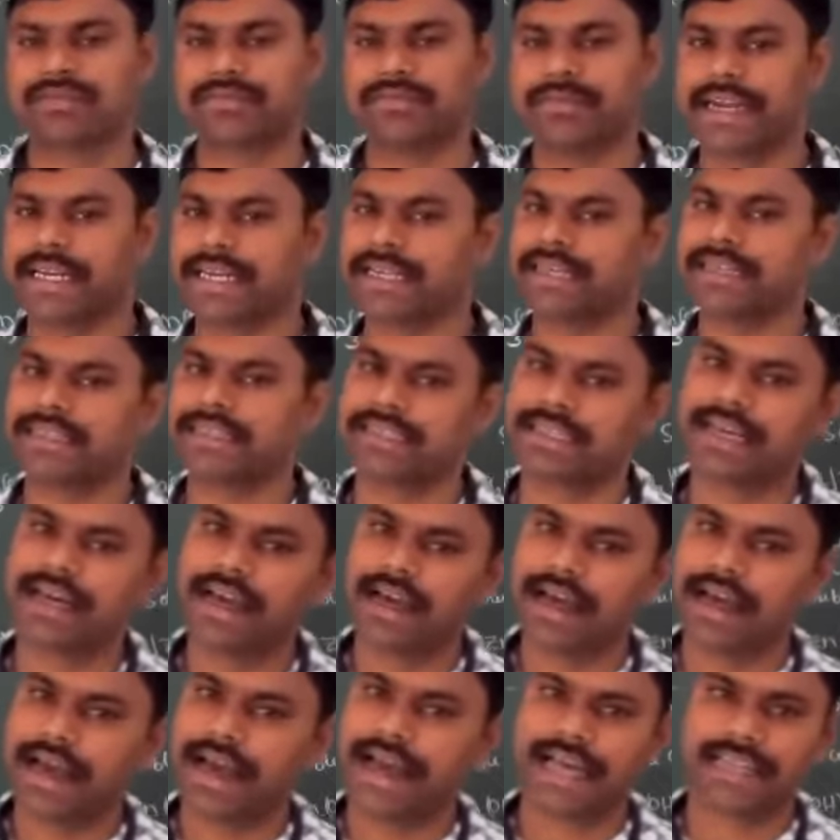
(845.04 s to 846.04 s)
with metals
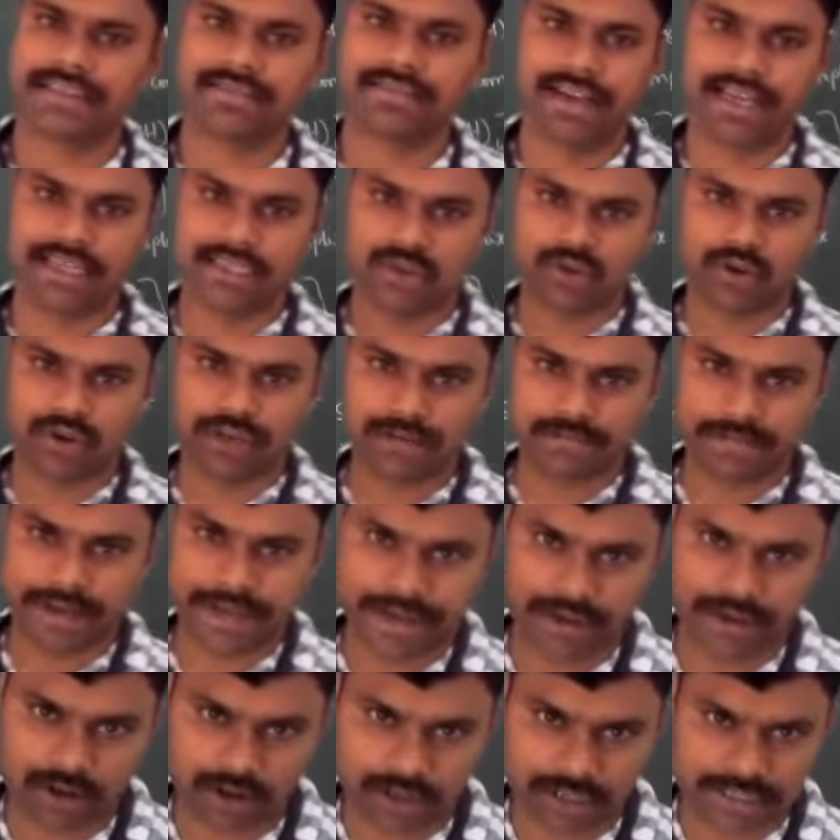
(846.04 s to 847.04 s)
as well as sodium
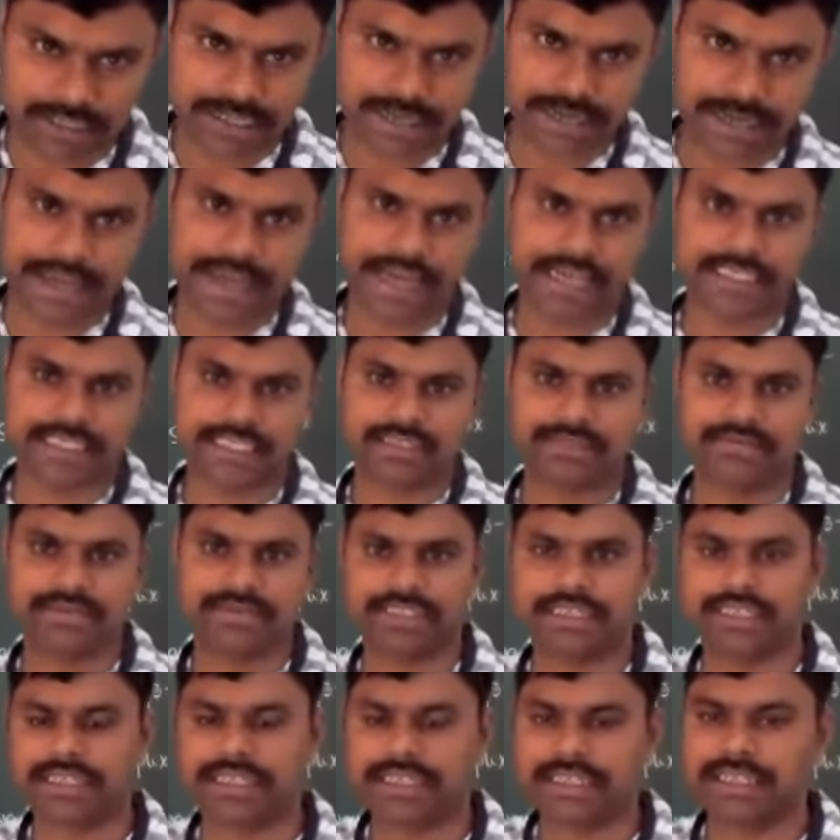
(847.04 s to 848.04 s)
hydroxide reaction
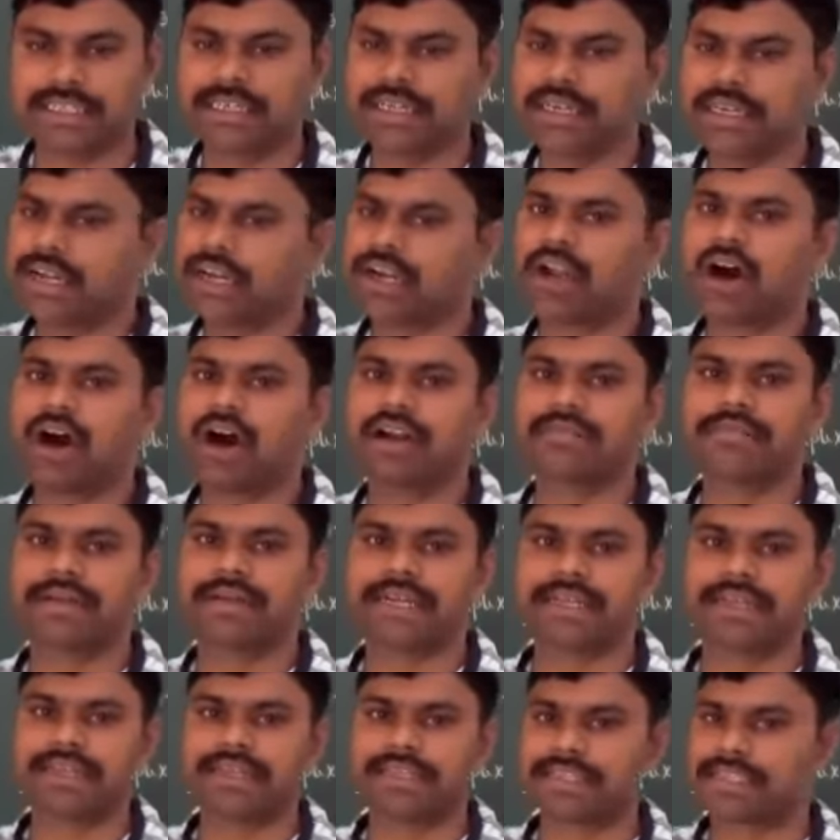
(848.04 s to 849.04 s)
with
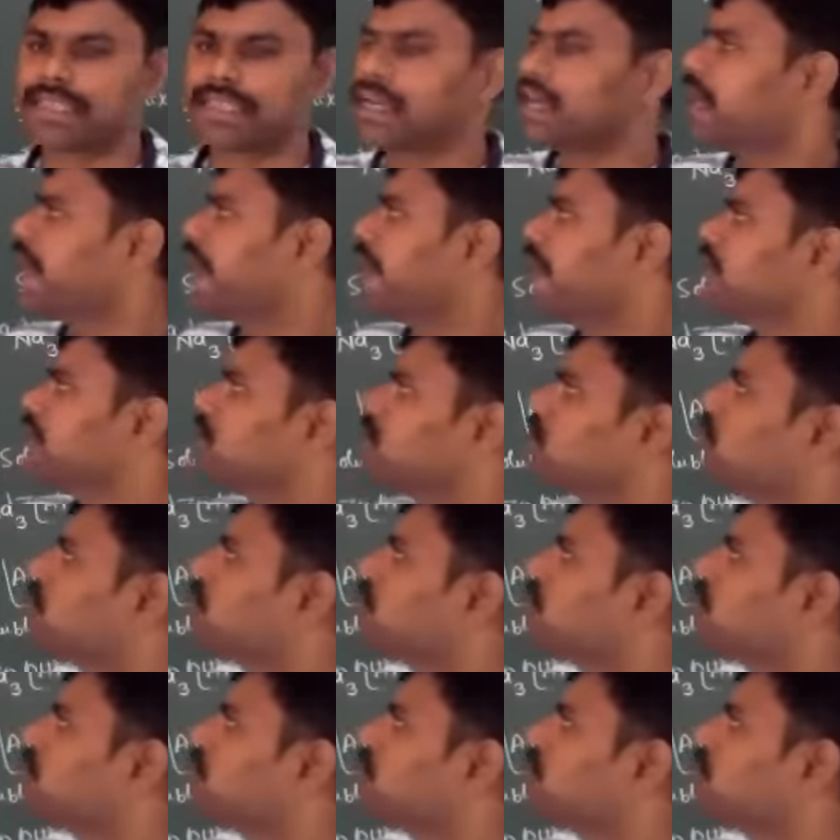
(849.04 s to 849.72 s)
non-metals, and